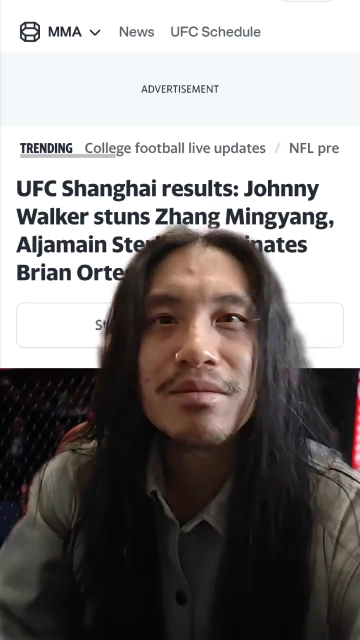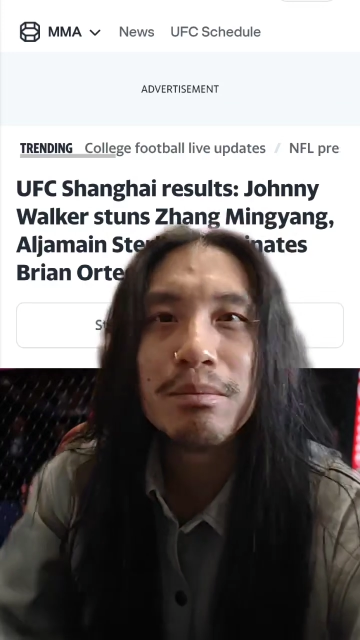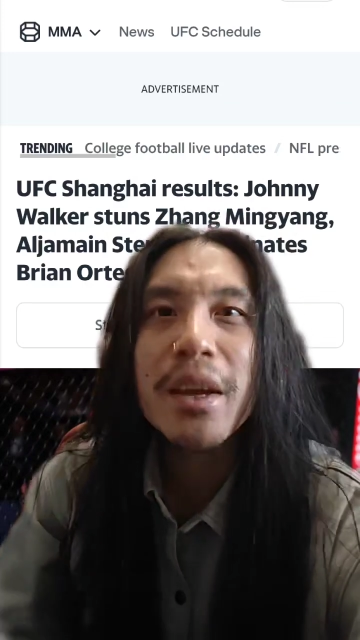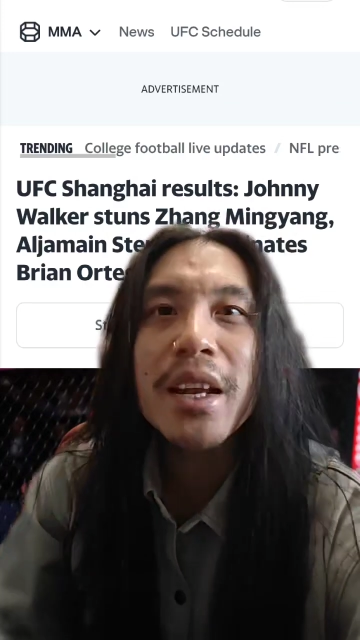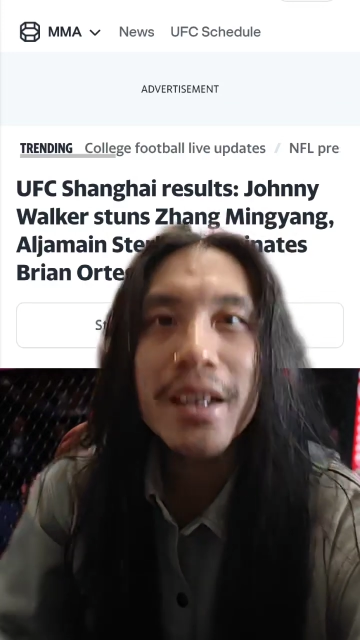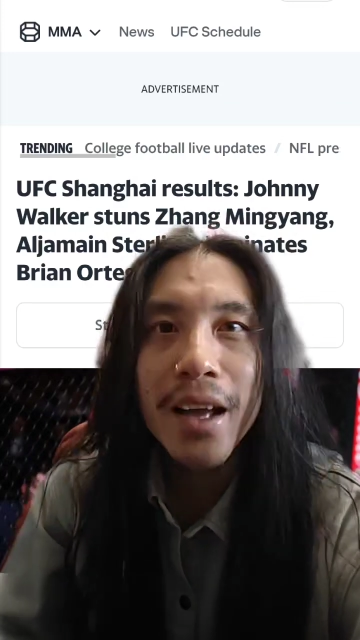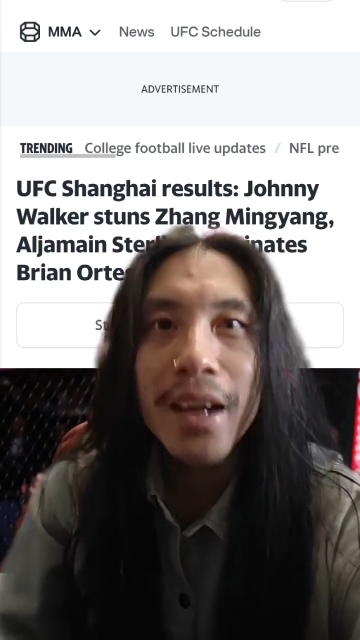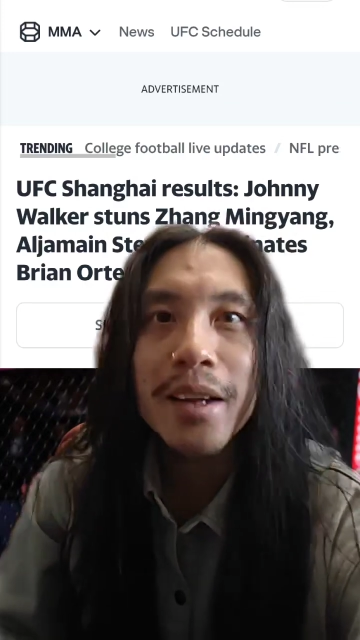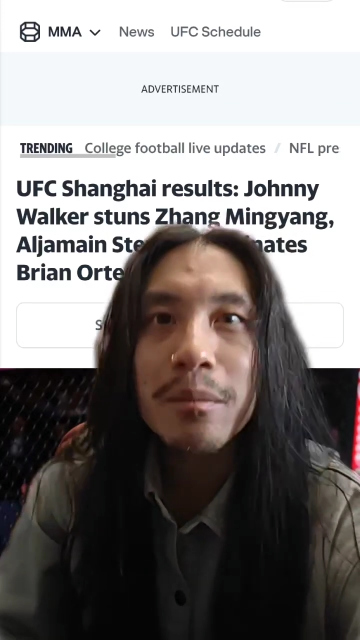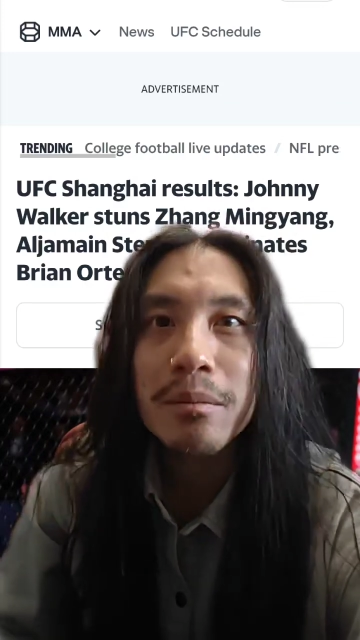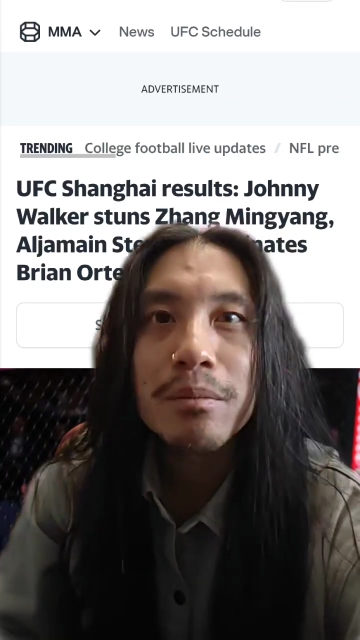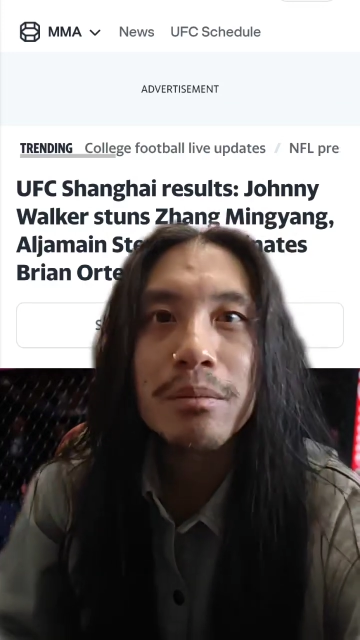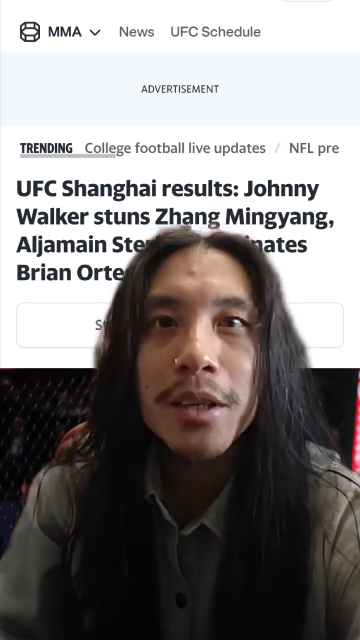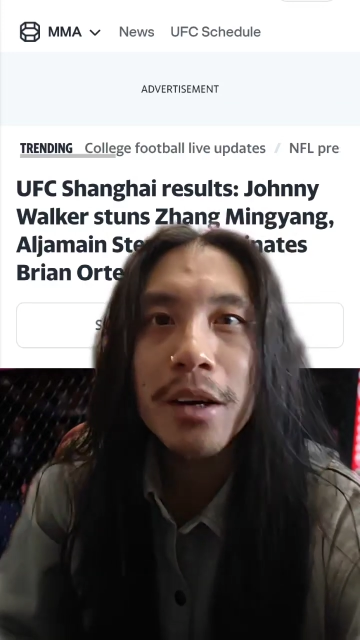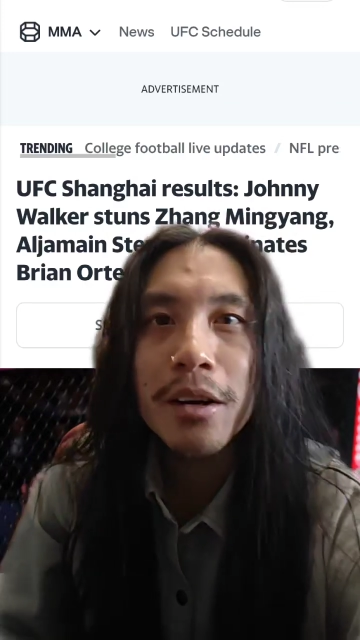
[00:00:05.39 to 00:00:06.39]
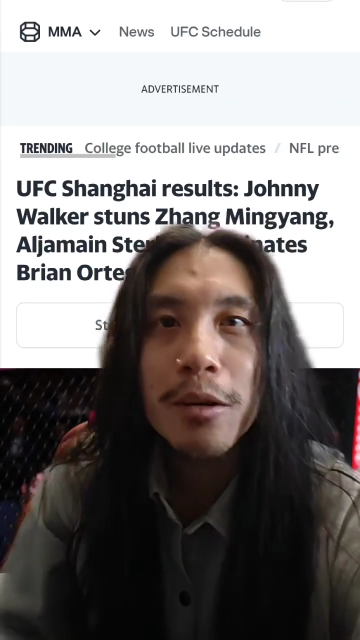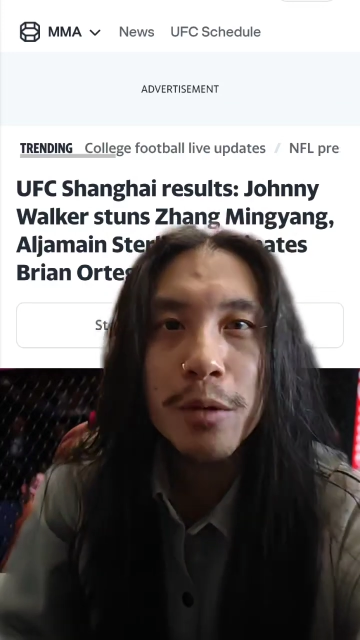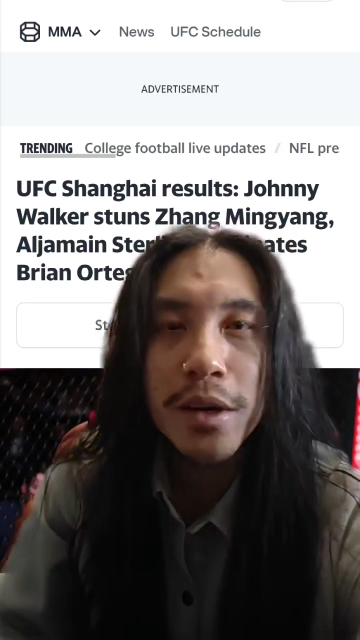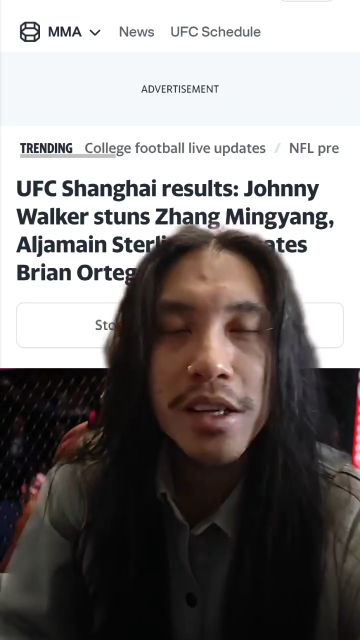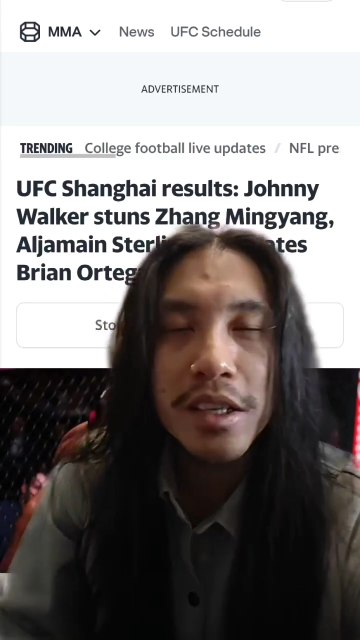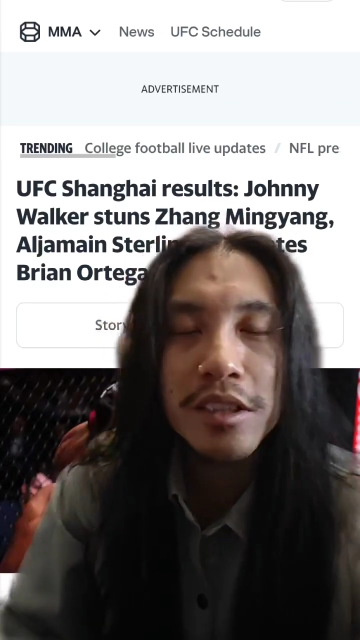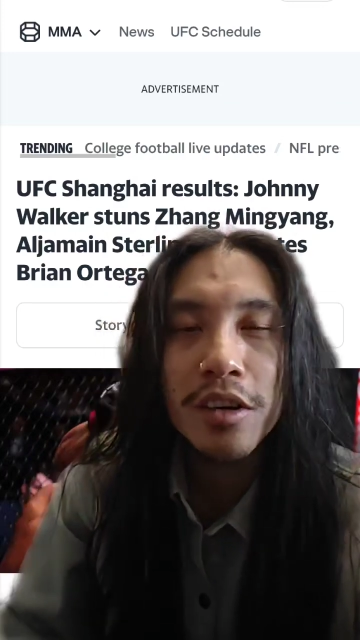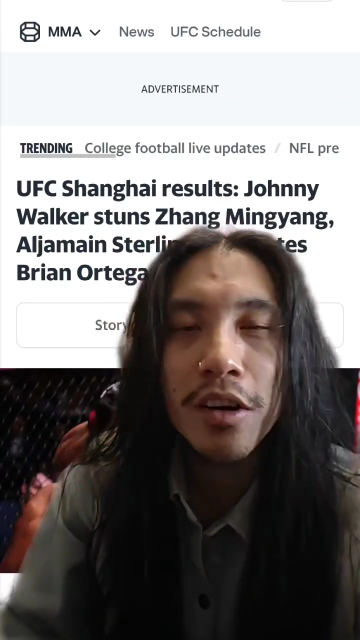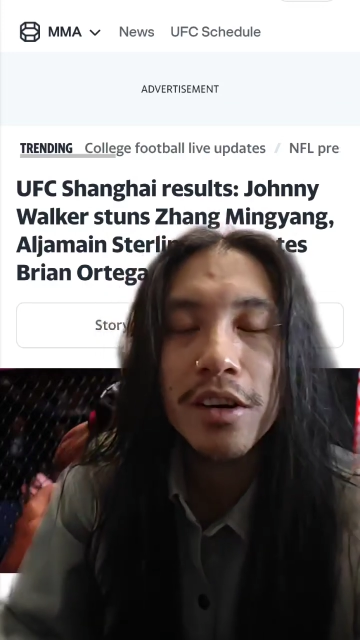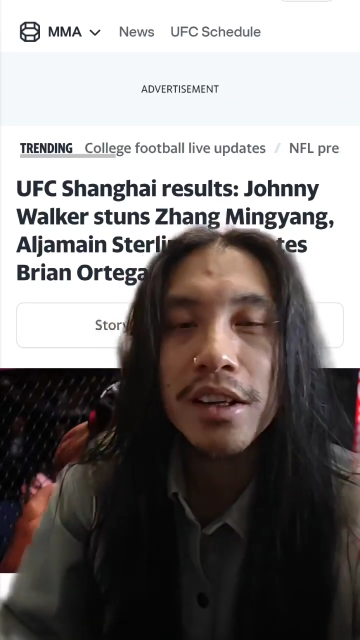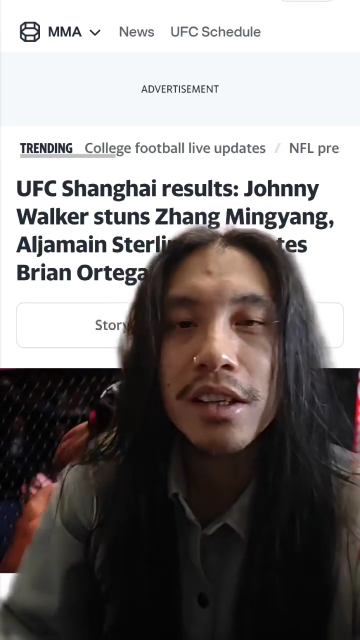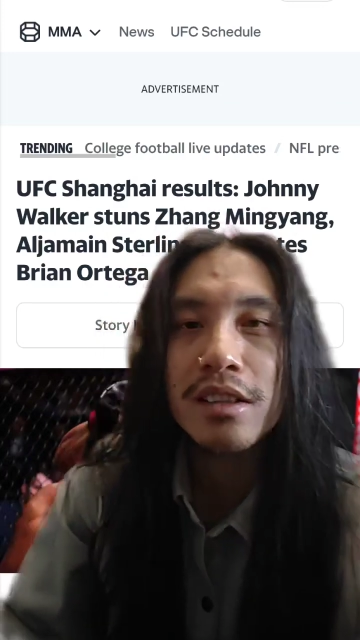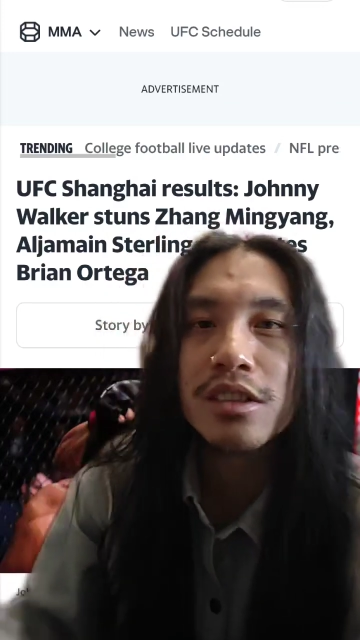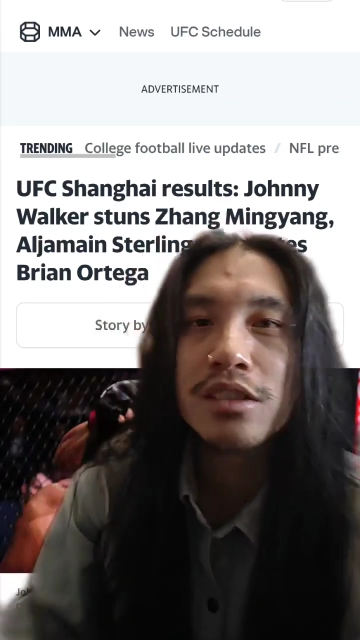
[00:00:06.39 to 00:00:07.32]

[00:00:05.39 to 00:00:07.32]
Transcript: midnight, when it started.